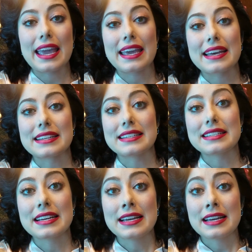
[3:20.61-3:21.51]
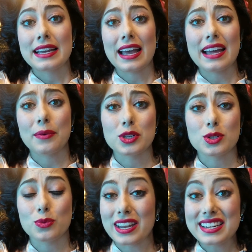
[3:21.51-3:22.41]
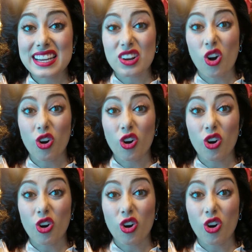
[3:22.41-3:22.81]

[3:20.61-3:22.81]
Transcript: and yeah, we're just waiting to get